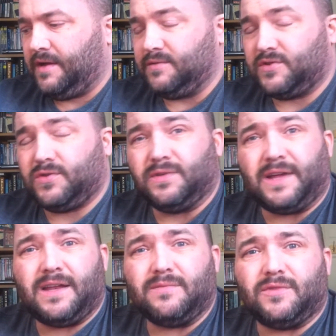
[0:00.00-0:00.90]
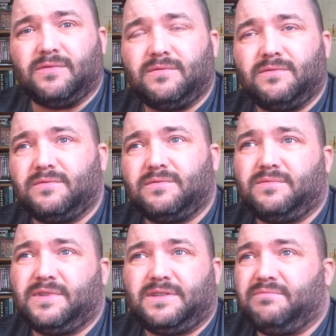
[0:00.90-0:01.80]
I was called Animal,
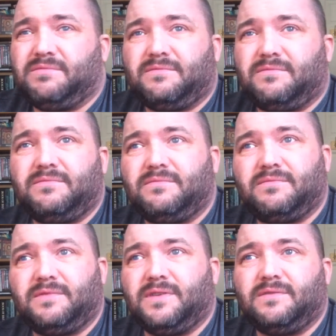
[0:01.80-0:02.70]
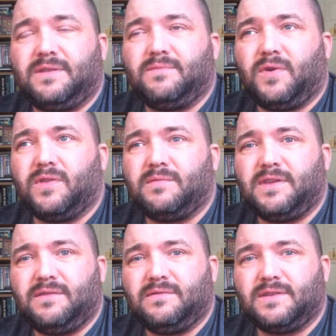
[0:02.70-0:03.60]
which, you know, didn't bother
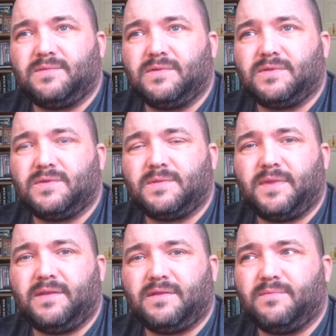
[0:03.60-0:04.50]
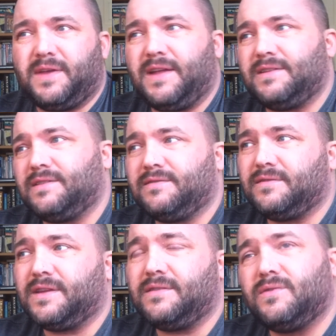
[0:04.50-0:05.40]
me. I suppose there was a bit, compared to the
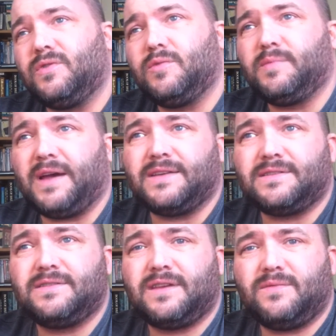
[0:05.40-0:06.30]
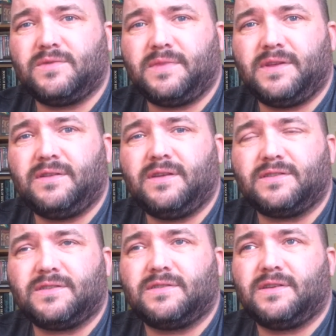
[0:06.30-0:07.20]
fucking normal bastards there, was a bit
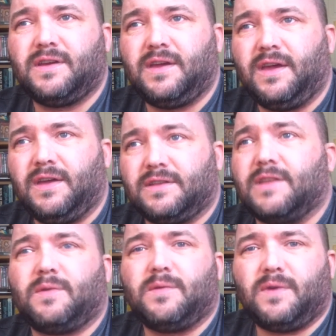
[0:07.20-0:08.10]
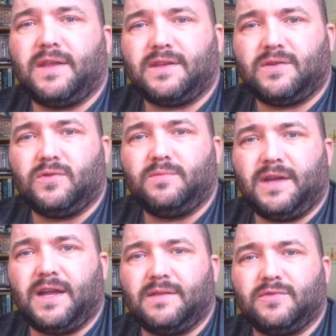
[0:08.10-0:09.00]
nuts. So that's probably why they called
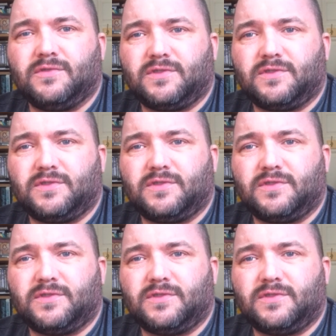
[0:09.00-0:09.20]
me Animal.